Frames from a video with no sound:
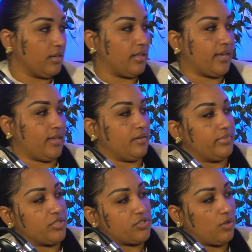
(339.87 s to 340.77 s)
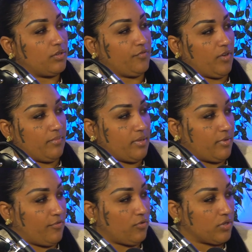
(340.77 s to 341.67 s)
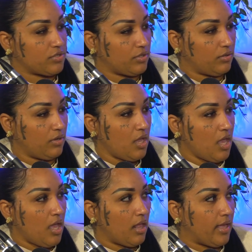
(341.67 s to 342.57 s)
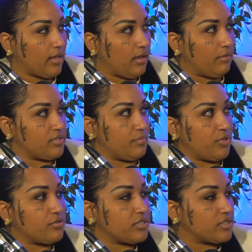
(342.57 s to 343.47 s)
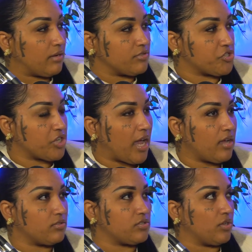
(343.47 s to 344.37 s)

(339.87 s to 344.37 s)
Like it had been stolen from me before. So I was abused since I was a child.